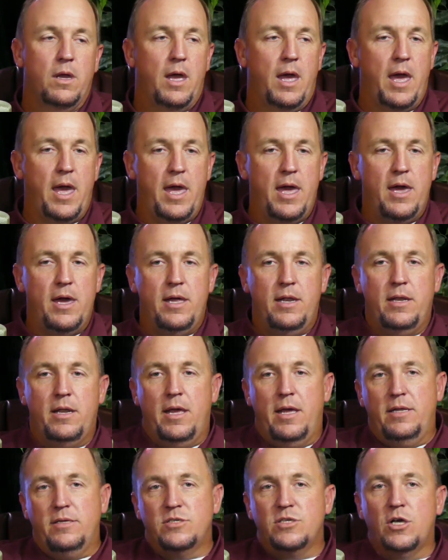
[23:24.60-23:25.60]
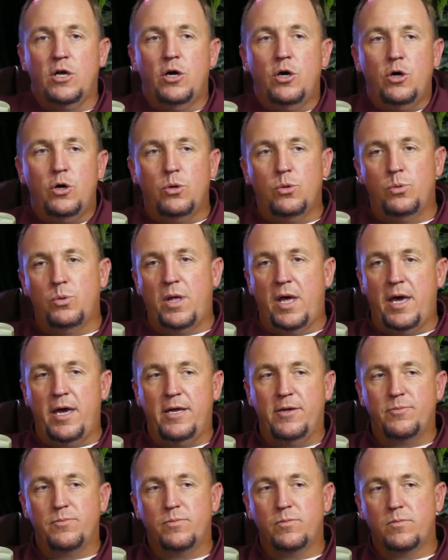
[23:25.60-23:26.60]
And so,
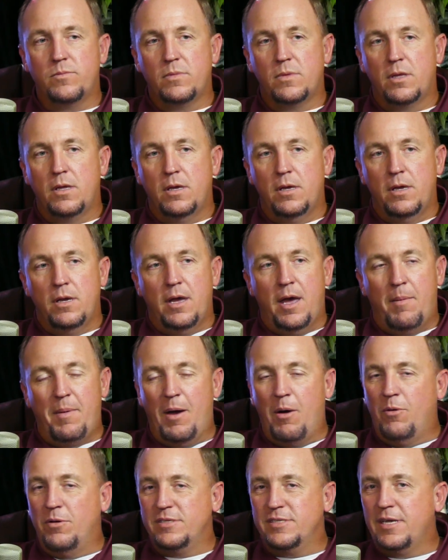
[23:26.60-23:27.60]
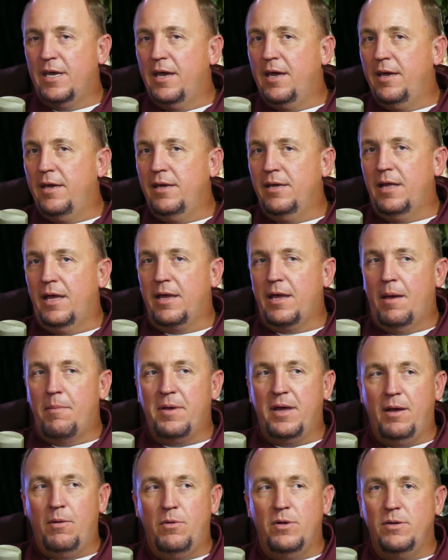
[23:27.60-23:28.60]
like, I mean, I won't say, like, I
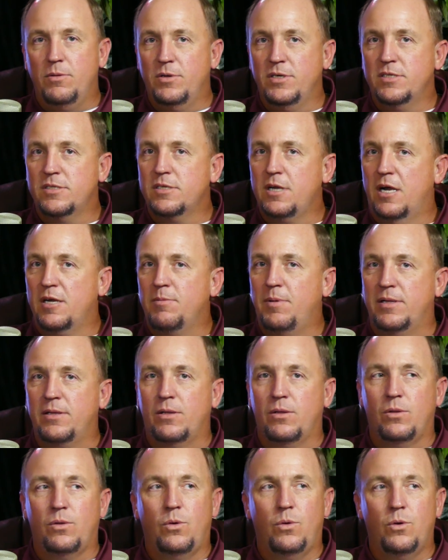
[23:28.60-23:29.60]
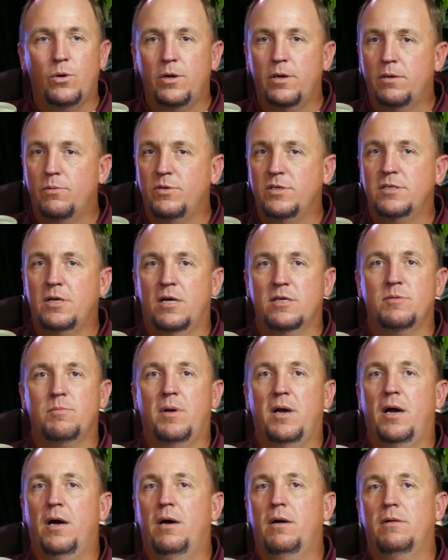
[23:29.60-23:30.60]
mean, we just talked about the Lord. We talked
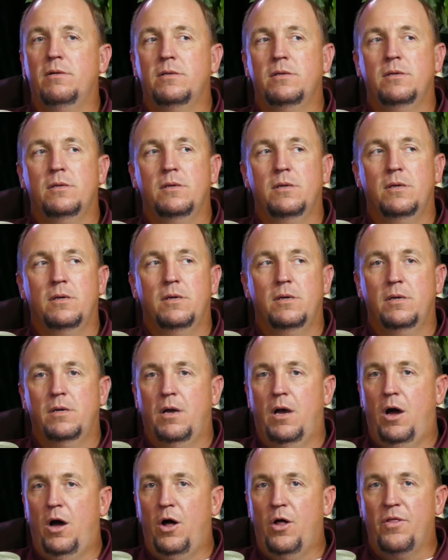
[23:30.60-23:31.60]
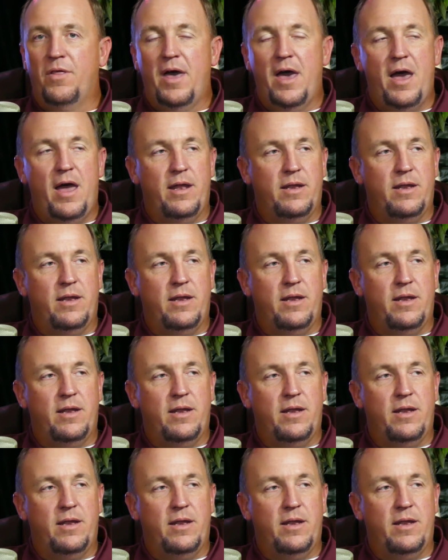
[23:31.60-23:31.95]
about all that.